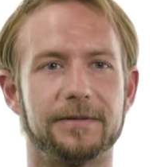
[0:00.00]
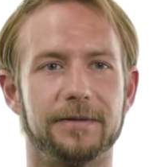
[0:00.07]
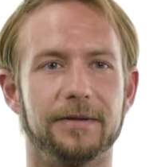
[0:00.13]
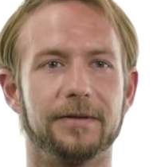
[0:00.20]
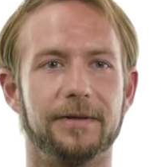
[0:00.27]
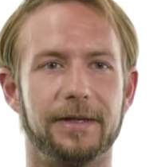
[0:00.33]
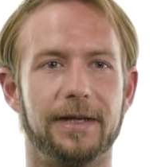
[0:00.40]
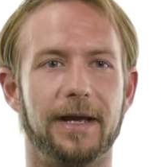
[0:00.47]

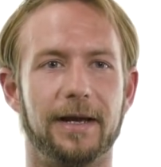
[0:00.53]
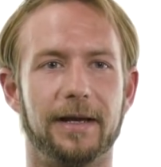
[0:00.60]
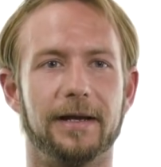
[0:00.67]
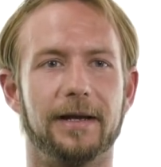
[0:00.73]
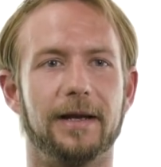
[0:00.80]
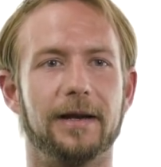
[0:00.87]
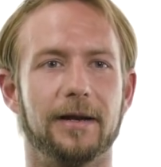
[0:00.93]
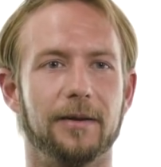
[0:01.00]
or you can't get
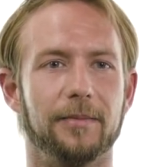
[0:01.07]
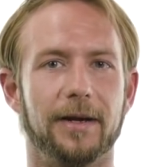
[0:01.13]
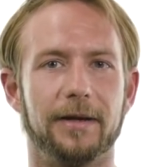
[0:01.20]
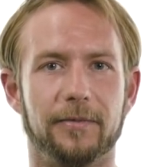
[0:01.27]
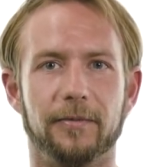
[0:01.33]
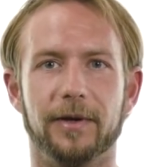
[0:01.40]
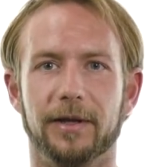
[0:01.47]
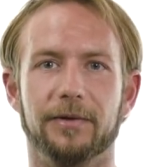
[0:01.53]
in. And I'm
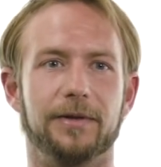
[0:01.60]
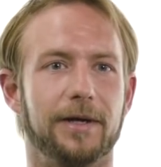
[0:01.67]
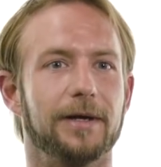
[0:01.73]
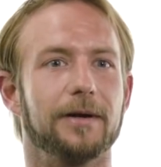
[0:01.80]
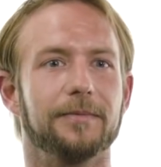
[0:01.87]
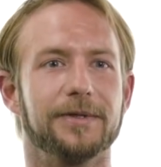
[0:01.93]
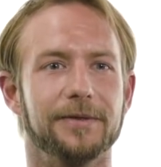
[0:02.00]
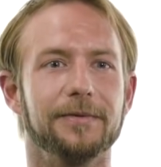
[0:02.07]
like, what do you think
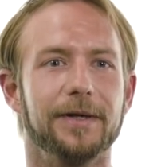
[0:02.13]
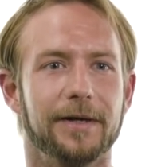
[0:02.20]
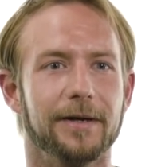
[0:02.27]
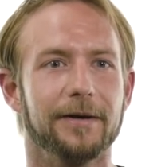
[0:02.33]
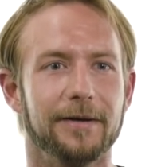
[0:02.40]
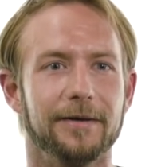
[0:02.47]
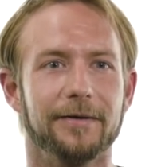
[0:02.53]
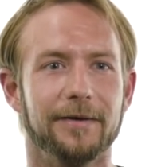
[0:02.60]
I'm doing
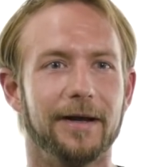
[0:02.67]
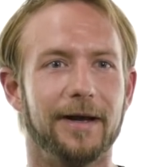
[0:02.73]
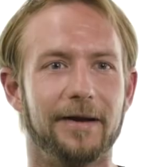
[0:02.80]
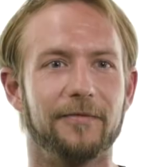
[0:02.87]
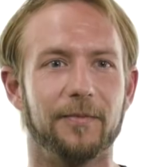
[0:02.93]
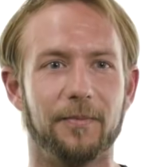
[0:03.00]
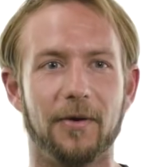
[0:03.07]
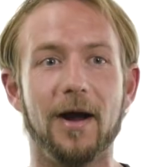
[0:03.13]
here, dude? I
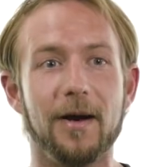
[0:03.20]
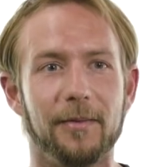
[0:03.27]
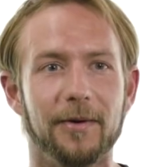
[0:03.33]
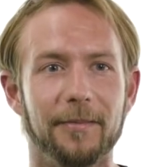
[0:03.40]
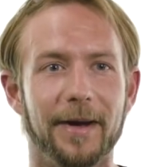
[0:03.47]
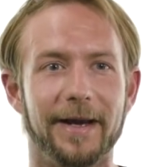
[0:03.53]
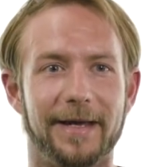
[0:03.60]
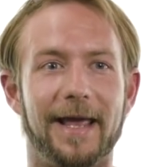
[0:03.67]
have a
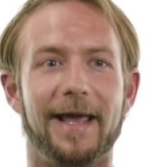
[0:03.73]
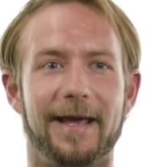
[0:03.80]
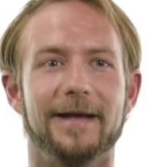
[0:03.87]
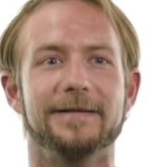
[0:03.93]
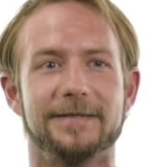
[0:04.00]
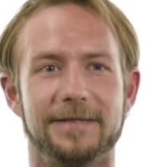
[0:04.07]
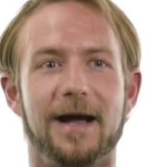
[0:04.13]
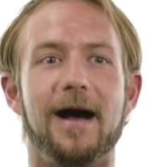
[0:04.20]
problem. I
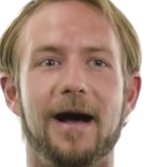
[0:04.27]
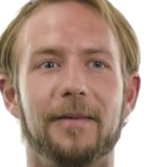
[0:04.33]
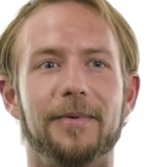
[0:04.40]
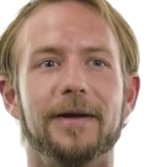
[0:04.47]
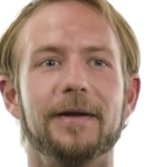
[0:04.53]
can't stop.